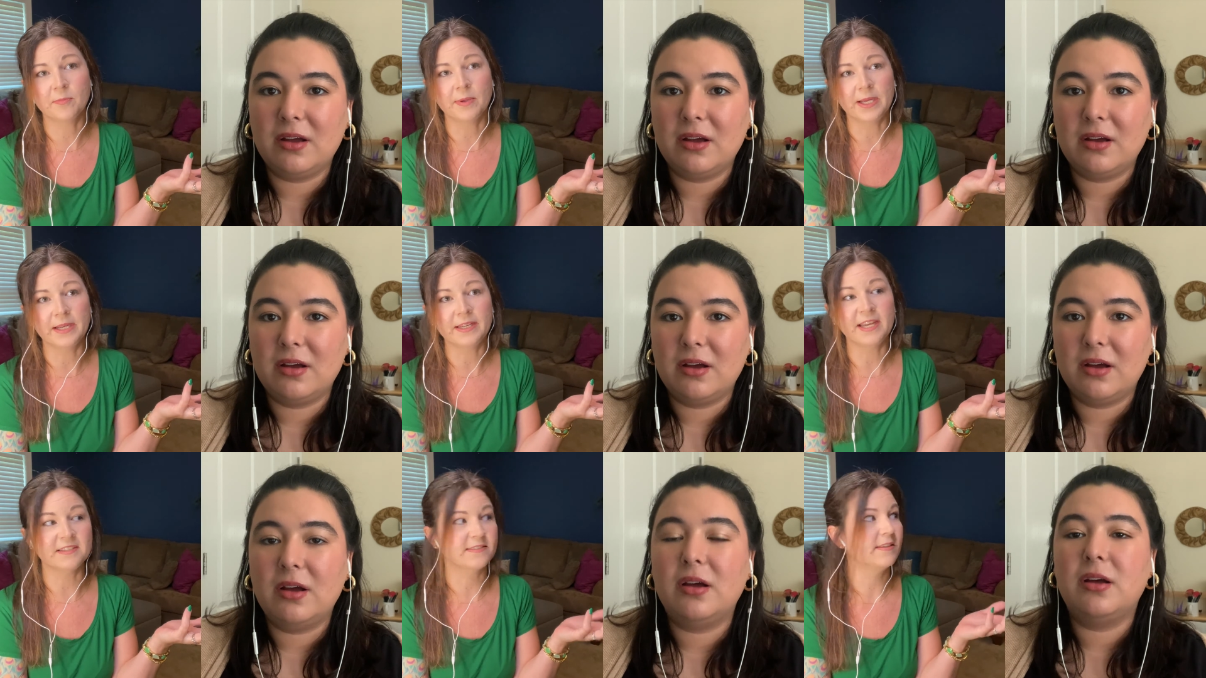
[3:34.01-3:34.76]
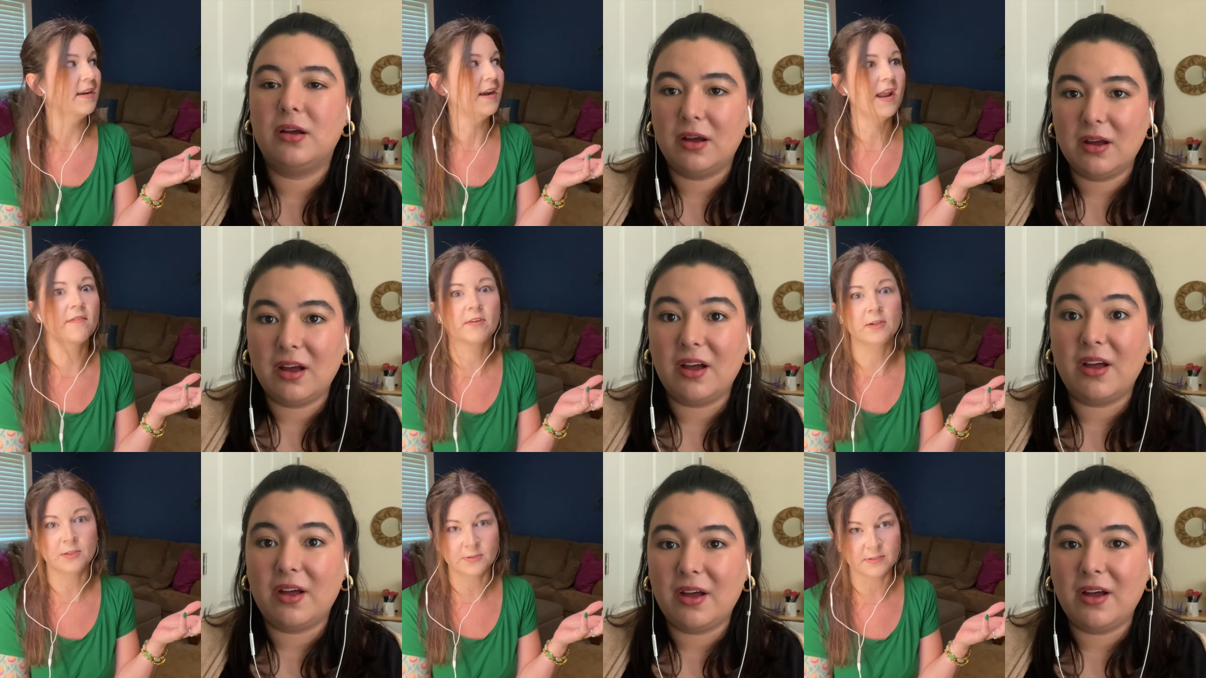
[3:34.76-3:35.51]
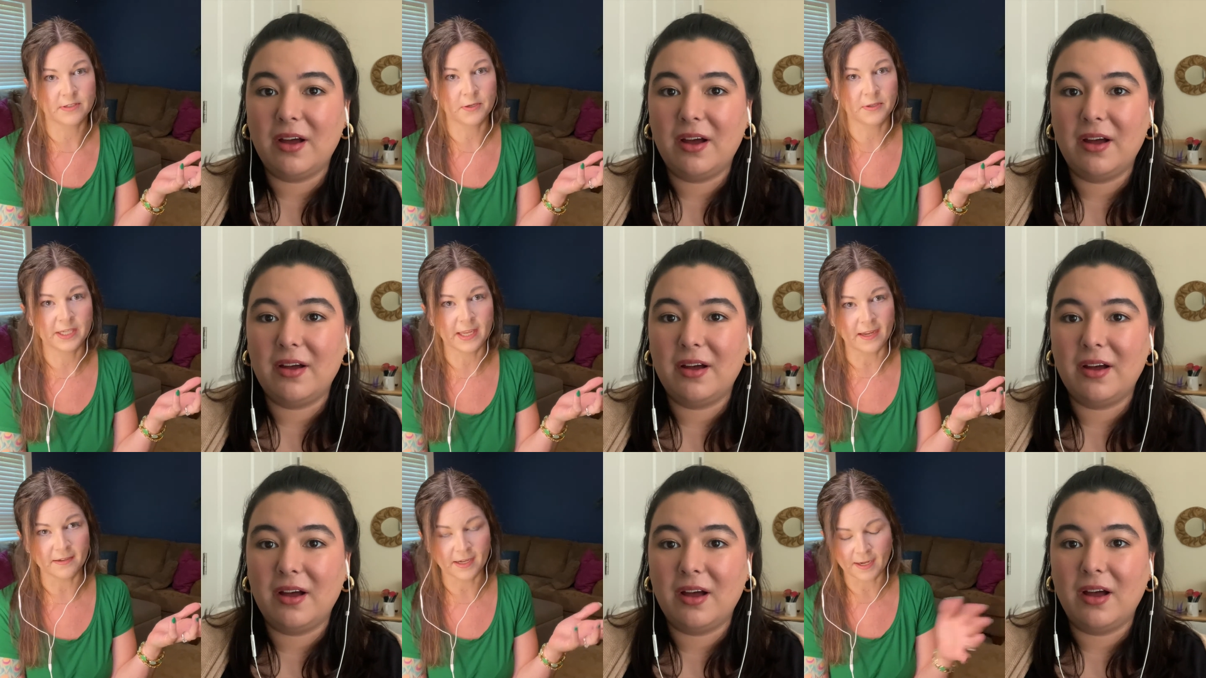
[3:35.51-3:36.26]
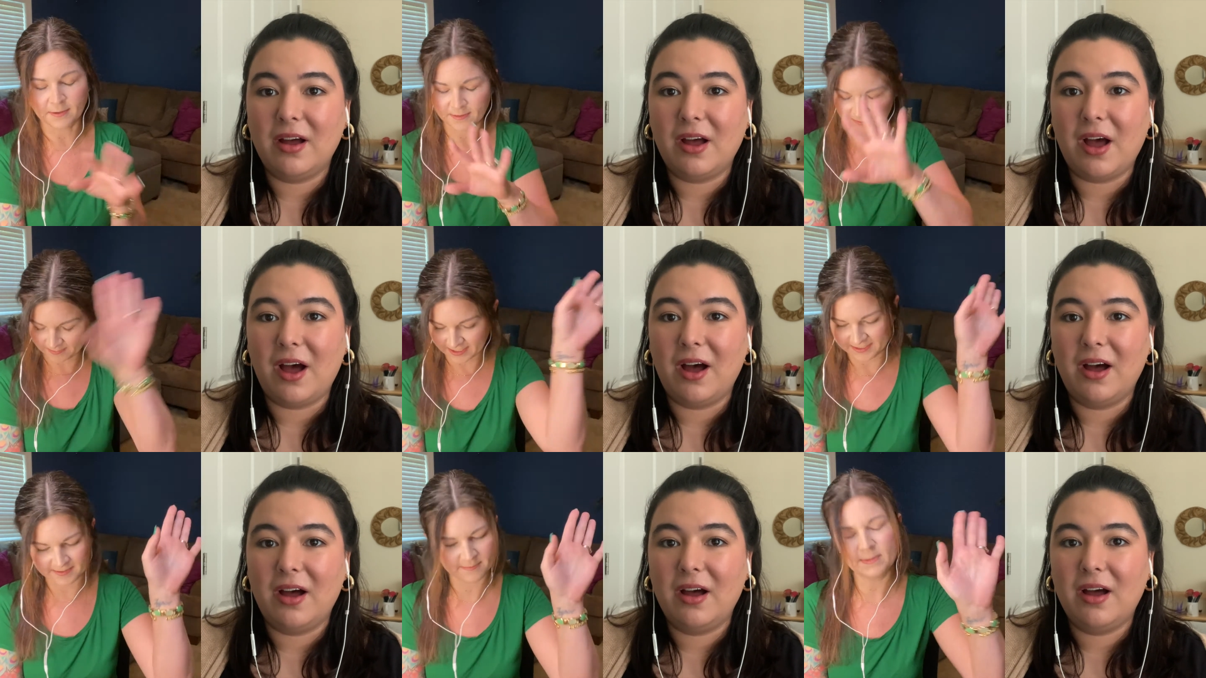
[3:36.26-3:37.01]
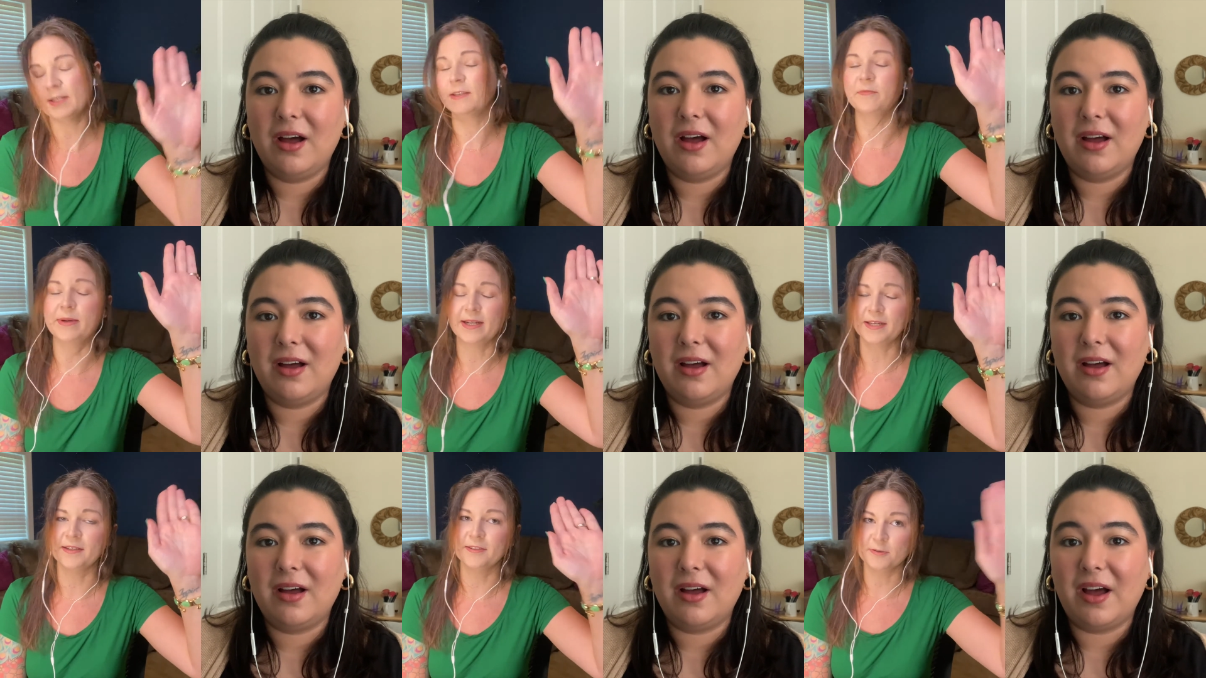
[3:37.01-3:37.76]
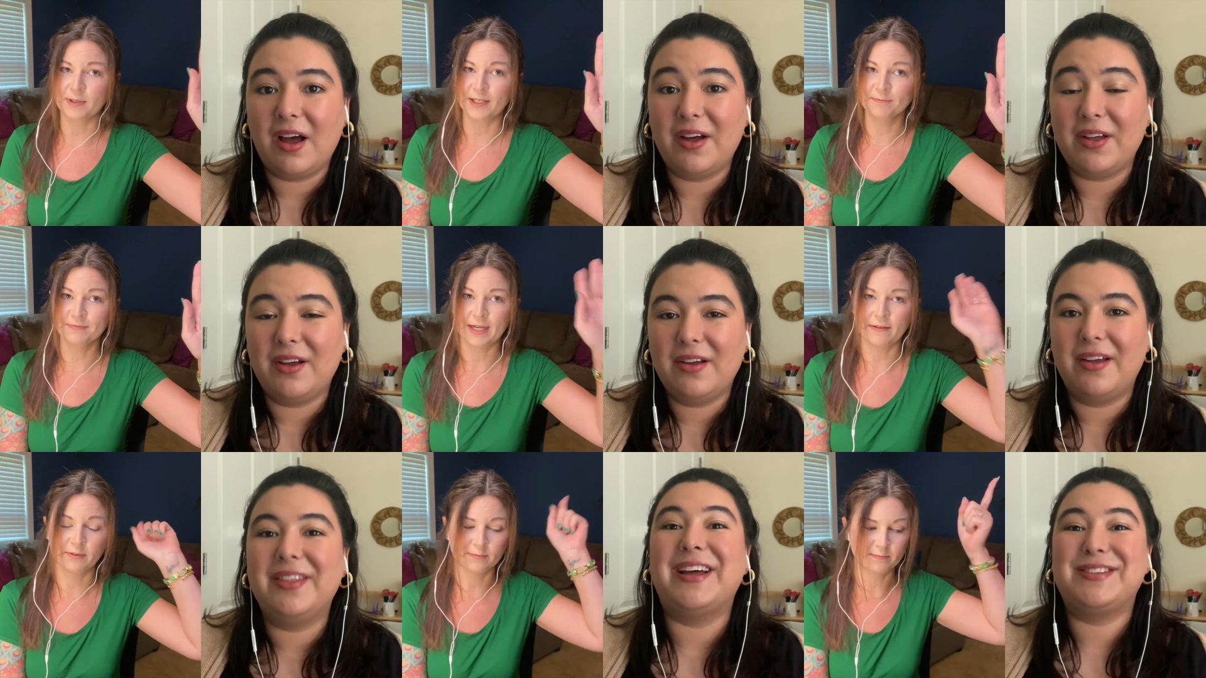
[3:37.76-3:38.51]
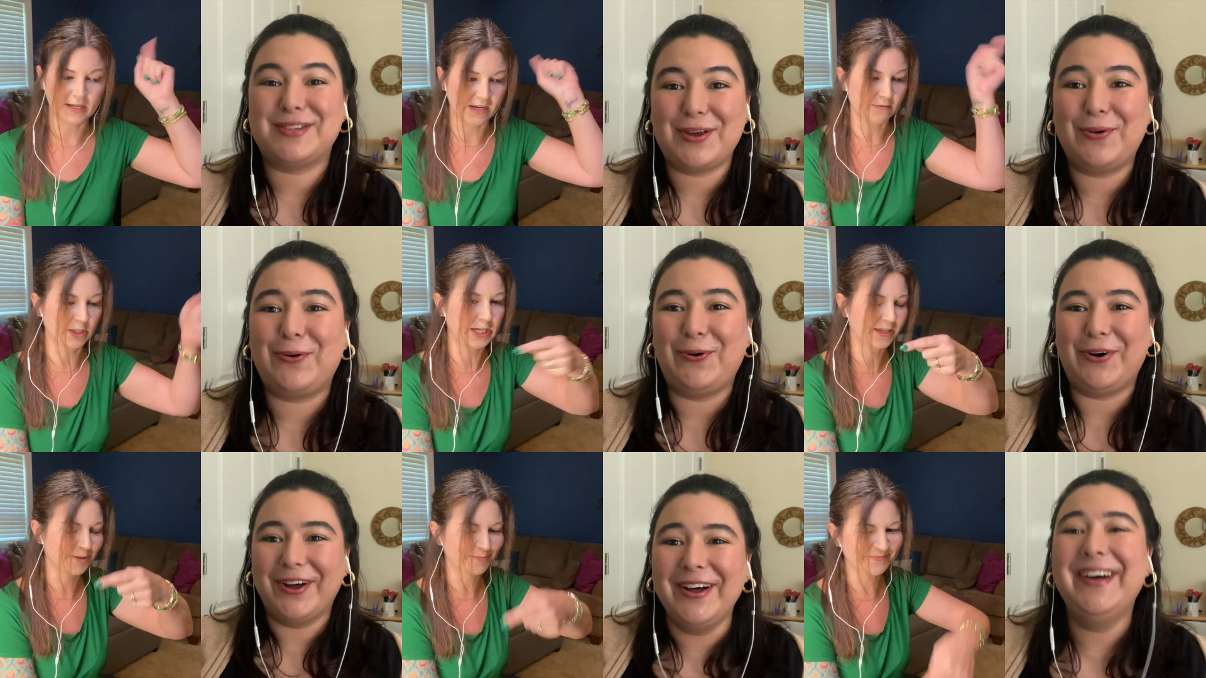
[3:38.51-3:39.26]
Speaker 1: but yes, never lose a note again. I live by it, I swear. I have
Speaker 2: a, that's so cool.